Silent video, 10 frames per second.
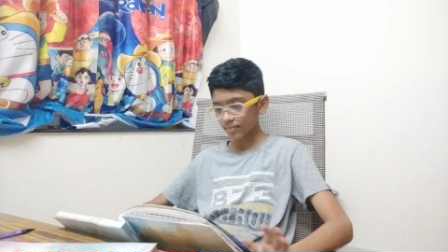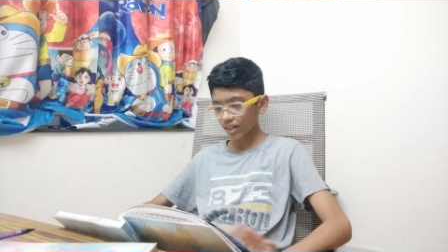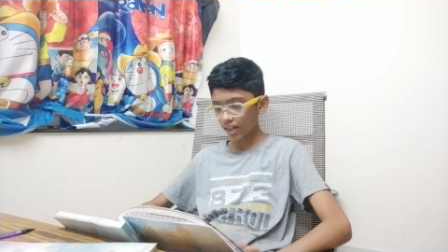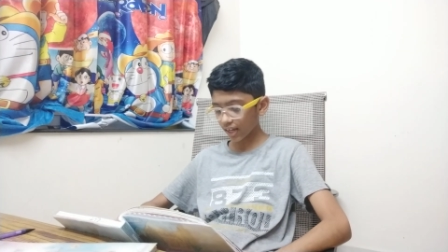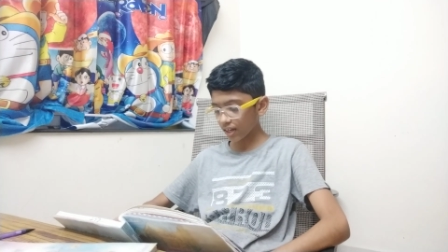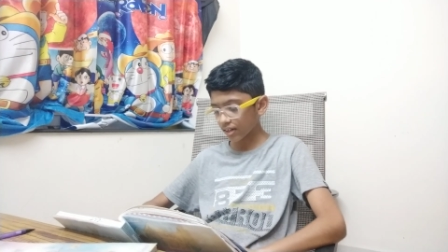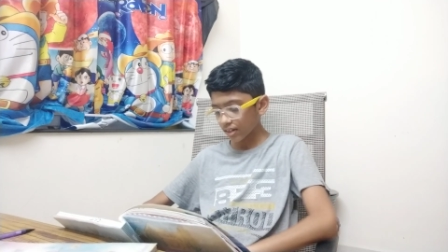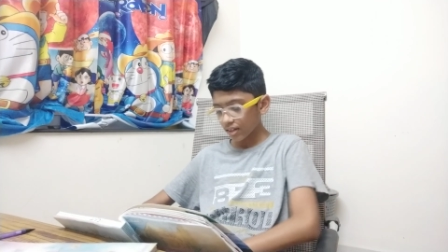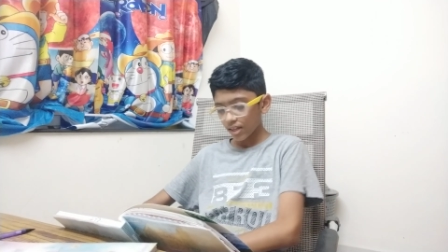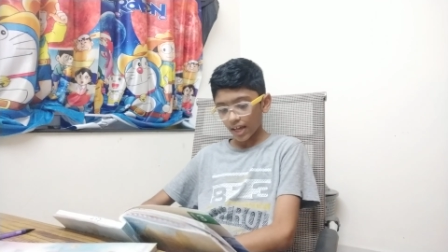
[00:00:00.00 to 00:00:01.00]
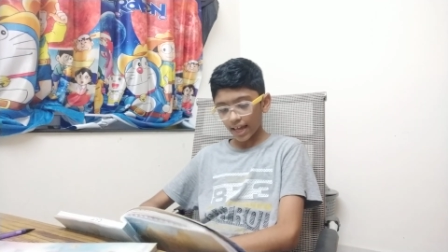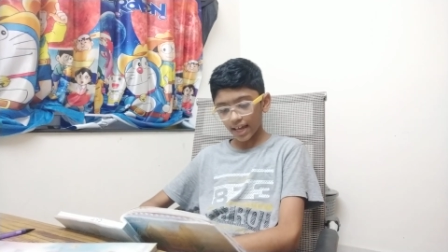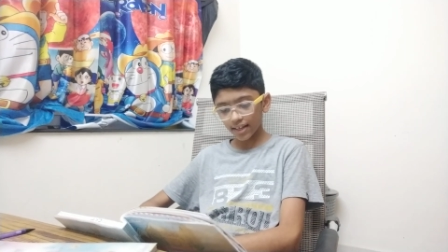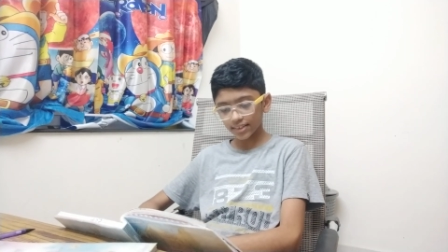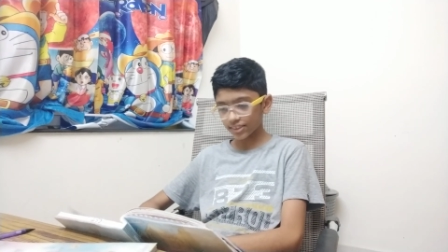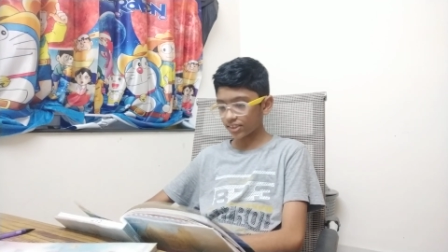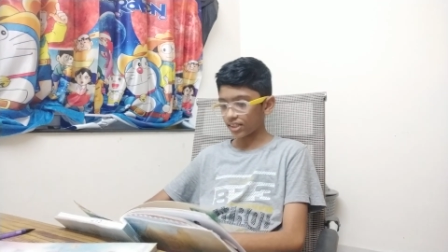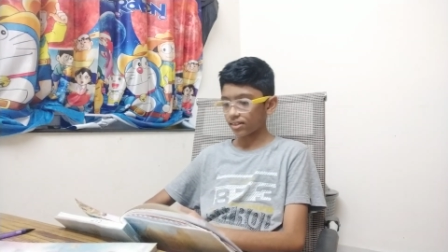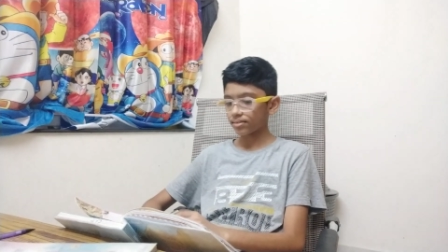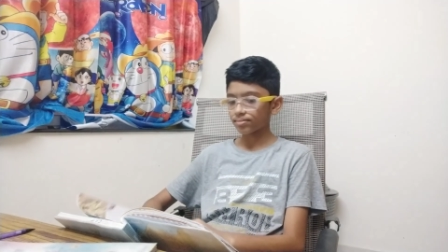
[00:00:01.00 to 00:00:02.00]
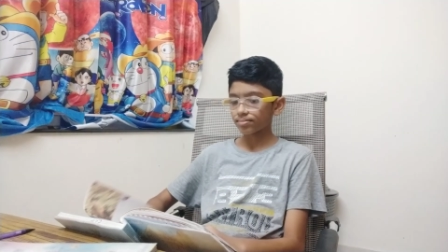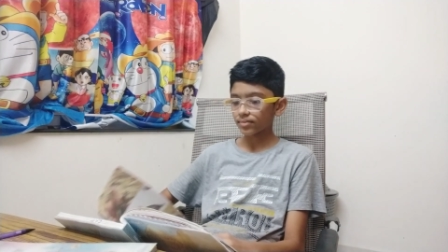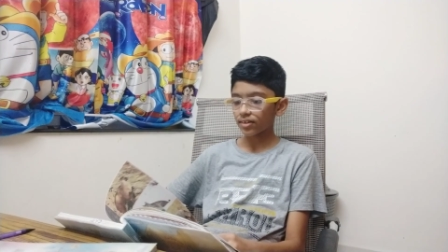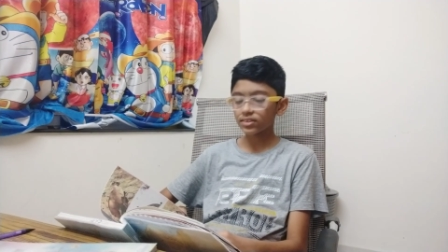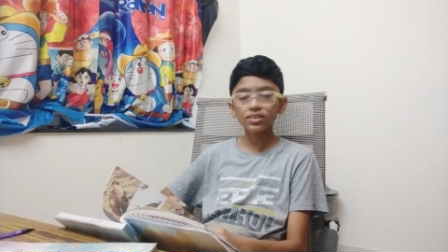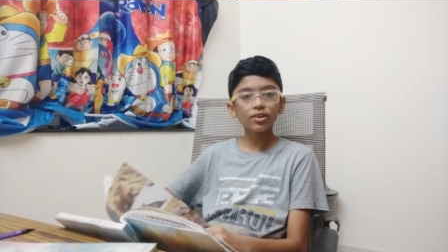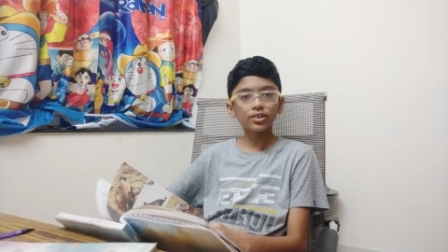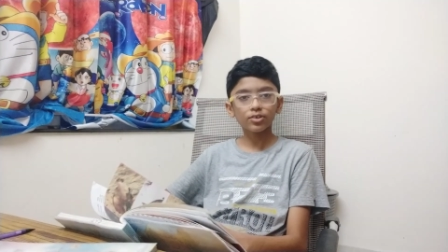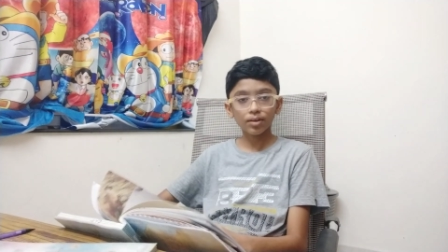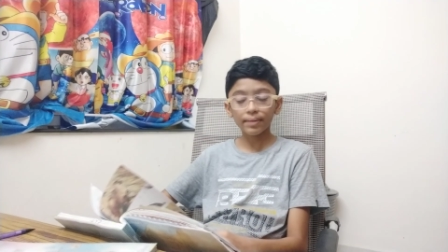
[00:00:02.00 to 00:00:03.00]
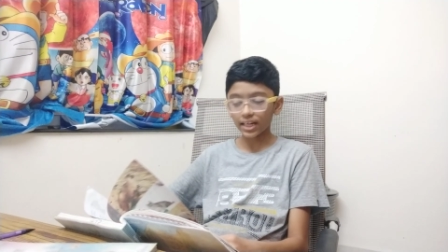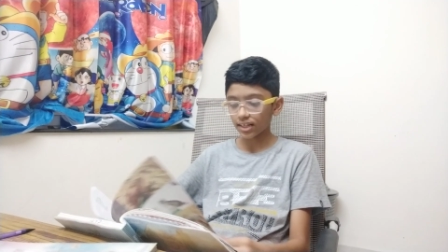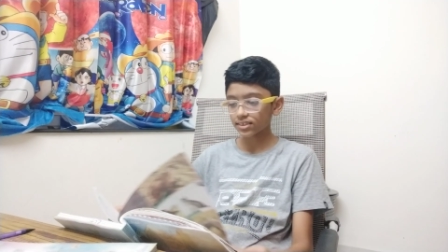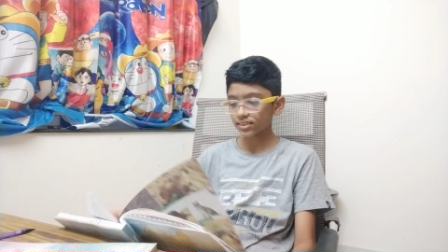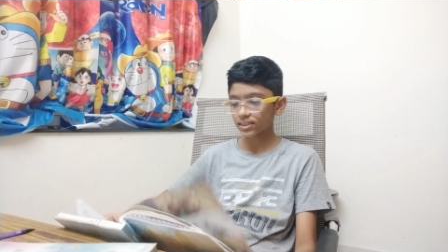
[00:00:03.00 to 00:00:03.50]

Okay, and that's it. I've told you the meanings.